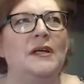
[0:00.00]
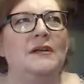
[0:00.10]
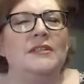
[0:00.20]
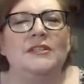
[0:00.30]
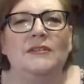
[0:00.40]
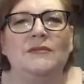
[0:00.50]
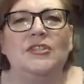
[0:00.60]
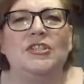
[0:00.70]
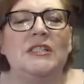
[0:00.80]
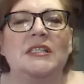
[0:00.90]
it, it,
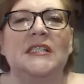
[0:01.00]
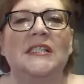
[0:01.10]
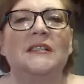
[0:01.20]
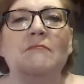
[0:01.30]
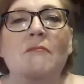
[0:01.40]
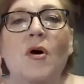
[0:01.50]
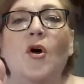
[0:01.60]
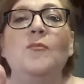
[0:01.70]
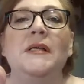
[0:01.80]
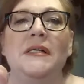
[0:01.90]
was just this
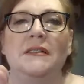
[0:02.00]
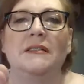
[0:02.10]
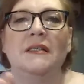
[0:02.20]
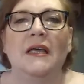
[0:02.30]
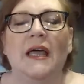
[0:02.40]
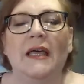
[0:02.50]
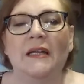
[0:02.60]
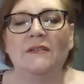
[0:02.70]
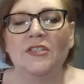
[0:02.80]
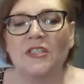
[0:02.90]
moment and
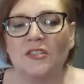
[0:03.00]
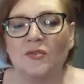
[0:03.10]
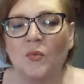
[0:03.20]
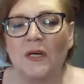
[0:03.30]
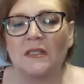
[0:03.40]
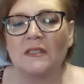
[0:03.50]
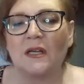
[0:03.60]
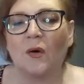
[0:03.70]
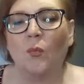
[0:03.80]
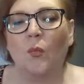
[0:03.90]
I just was
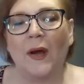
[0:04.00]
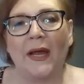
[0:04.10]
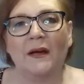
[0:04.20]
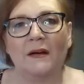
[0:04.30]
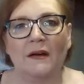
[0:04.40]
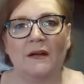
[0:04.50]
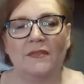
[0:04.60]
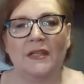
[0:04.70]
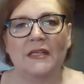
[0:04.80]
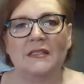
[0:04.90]
aware
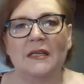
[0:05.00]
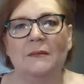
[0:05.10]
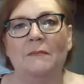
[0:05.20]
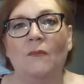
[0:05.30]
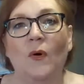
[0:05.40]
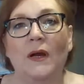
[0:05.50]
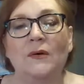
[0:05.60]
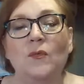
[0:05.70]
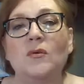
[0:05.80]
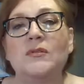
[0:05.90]
of this. And what
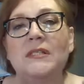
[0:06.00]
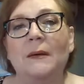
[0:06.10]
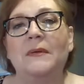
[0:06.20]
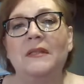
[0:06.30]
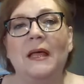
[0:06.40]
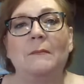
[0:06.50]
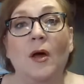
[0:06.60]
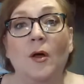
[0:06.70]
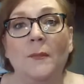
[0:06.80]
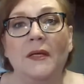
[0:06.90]
rose up in that
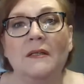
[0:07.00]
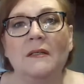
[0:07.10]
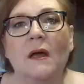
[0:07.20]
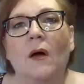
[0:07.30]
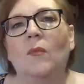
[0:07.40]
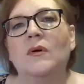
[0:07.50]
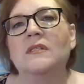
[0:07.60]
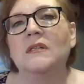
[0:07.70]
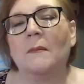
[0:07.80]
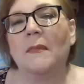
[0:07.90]
moment
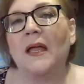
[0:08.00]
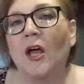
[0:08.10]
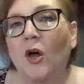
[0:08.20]
was not my